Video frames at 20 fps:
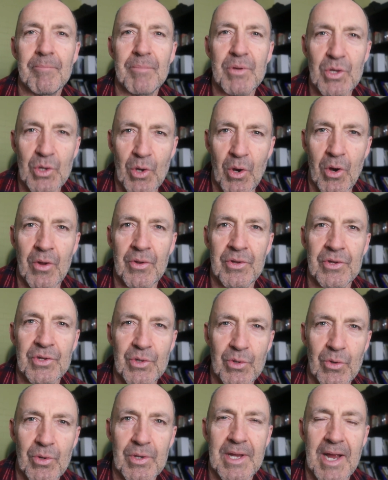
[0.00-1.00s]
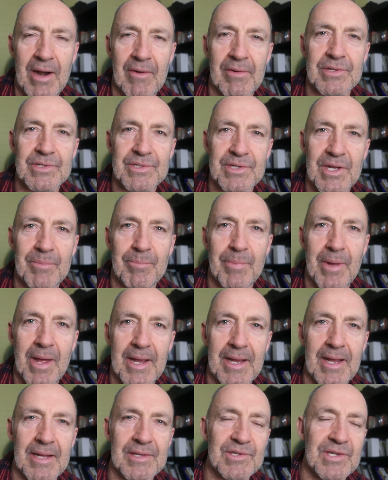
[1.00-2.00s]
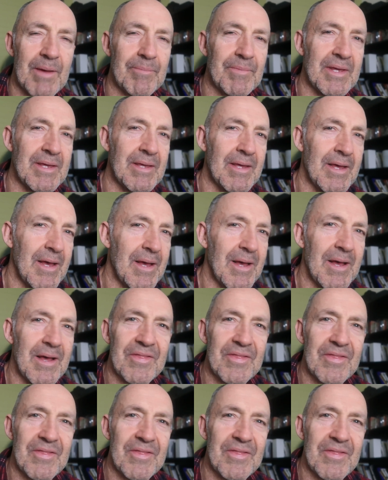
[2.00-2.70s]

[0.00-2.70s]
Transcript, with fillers: beyond your current setback, and something